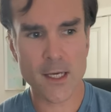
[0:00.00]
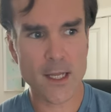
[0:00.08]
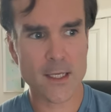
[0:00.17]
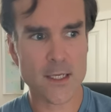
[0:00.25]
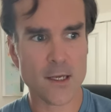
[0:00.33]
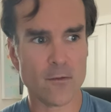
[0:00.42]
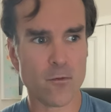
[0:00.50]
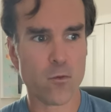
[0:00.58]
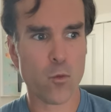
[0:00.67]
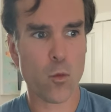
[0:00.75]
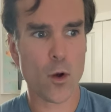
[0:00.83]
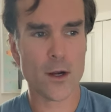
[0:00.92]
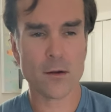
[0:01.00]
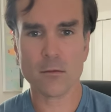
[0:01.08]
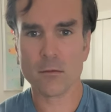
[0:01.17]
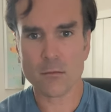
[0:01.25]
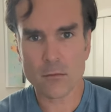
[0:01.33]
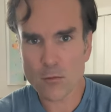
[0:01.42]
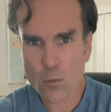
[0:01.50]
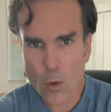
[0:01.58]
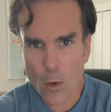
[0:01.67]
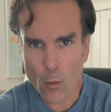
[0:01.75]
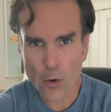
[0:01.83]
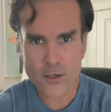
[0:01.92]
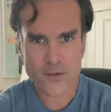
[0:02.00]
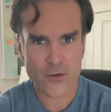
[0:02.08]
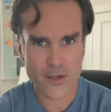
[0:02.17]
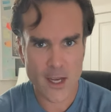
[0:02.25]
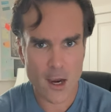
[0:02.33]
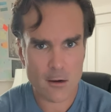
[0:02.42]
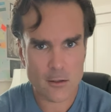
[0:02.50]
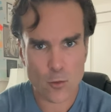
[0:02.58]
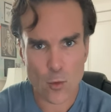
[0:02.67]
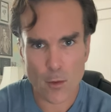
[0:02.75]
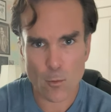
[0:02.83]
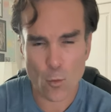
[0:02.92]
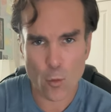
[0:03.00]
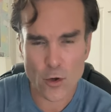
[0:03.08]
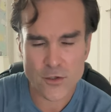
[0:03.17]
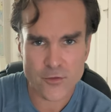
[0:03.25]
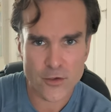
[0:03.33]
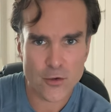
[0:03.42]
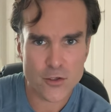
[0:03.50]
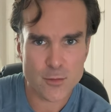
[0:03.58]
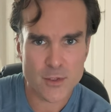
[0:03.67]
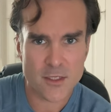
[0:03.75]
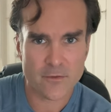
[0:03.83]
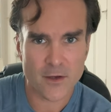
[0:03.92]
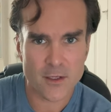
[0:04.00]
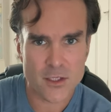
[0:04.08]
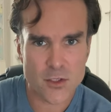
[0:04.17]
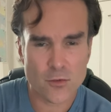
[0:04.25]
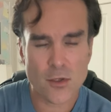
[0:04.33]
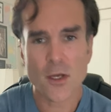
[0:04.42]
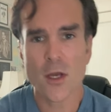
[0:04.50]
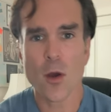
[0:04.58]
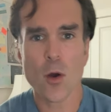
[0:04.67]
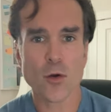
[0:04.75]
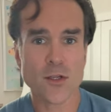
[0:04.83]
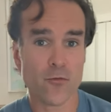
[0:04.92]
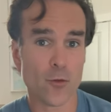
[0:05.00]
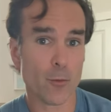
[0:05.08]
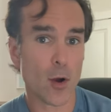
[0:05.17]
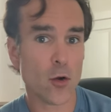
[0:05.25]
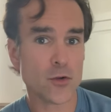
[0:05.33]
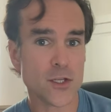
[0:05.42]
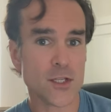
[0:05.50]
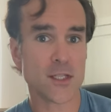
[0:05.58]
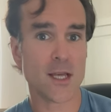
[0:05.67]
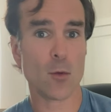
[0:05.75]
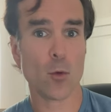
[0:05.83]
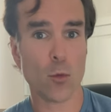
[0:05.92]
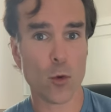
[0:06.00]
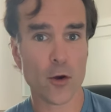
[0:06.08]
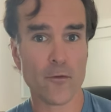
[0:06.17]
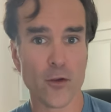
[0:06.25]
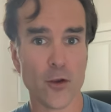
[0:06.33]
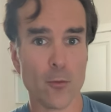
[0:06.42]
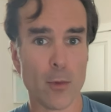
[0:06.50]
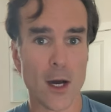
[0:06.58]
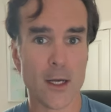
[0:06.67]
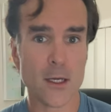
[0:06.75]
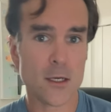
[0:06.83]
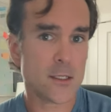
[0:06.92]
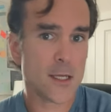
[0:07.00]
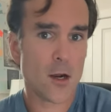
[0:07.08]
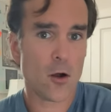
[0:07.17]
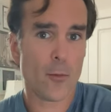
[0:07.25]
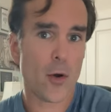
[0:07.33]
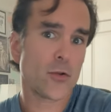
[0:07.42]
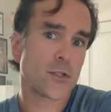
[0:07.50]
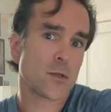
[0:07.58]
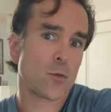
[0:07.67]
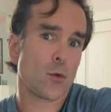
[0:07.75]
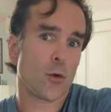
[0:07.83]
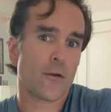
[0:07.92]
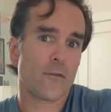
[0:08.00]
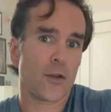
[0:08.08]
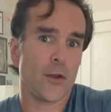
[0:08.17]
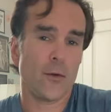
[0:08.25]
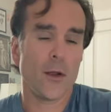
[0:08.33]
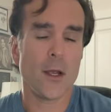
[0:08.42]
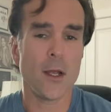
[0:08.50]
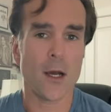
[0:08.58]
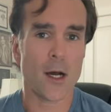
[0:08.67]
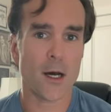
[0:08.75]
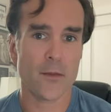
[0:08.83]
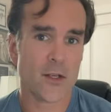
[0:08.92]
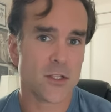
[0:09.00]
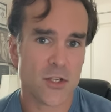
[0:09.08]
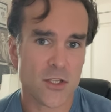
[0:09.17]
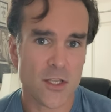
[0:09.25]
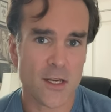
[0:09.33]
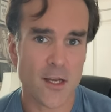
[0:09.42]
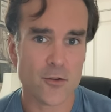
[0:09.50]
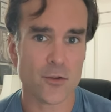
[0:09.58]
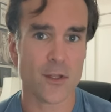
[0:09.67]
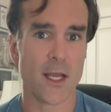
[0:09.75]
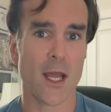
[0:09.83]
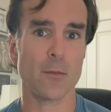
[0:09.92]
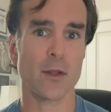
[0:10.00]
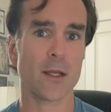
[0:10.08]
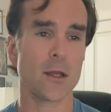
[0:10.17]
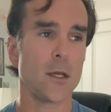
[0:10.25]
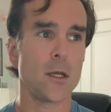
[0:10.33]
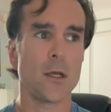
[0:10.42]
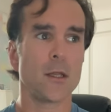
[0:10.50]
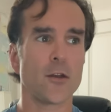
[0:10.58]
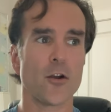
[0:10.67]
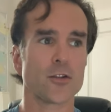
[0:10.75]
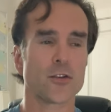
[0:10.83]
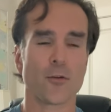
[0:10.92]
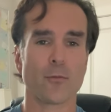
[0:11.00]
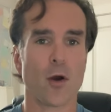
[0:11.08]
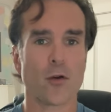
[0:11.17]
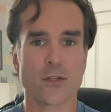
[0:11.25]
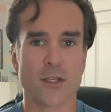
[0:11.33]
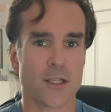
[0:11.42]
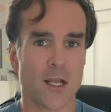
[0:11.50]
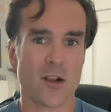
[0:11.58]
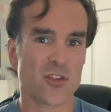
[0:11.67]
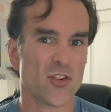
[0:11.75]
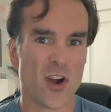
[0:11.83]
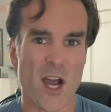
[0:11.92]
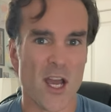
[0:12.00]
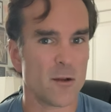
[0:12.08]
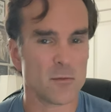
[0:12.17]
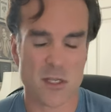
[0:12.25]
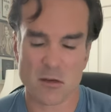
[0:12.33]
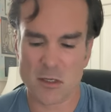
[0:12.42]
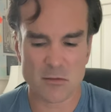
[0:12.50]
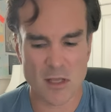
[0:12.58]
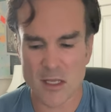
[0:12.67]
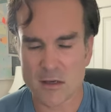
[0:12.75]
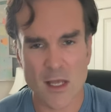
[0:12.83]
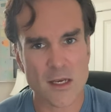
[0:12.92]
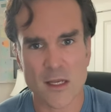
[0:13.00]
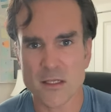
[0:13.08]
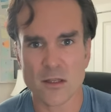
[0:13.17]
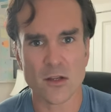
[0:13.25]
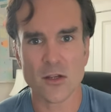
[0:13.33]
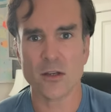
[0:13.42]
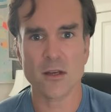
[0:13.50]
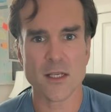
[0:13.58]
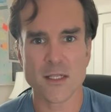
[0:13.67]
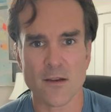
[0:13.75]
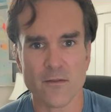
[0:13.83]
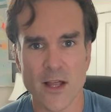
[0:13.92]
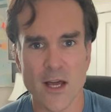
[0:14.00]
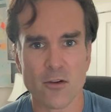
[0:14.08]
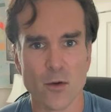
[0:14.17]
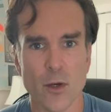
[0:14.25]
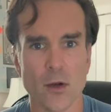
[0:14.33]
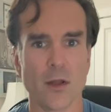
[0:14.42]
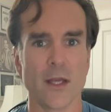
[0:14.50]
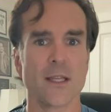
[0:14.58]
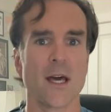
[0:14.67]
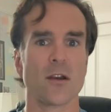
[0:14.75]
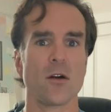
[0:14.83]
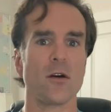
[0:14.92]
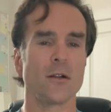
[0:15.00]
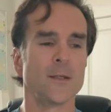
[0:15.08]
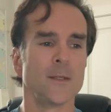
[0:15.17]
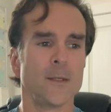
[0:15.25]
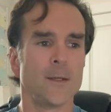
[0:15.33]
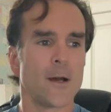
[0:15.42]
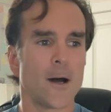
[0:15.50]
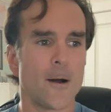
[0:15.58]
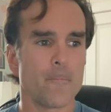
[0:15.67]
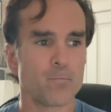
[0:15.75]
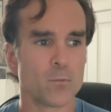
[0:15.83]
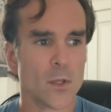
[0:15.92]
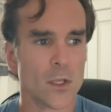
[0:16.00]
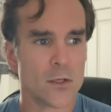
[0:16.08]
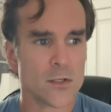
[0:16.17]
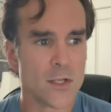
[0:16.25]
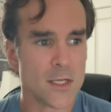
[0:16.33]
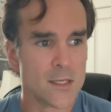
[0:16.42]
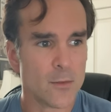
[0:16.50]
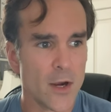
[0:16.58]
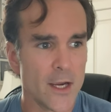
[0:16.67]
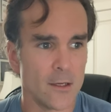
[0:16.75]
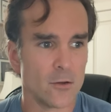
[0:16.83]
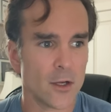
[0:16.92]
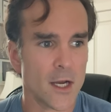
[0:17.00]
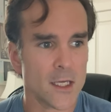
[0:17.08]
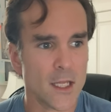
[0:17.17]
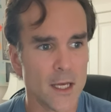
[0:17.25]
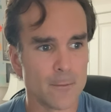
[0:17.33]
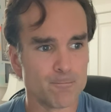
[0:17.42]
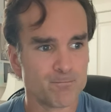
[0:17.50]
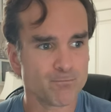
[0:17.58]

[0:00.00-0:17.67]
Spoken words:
an idea of what works for the character, what works for your specific suit, different poses that will work for your body, because not all poses will work for you. That's just the nature of the game. Like, there are certain poses that I'll try and I'm just like, oh, that doesn't look good. That's not flattering. We don't like that at all. So that's number eight, look online.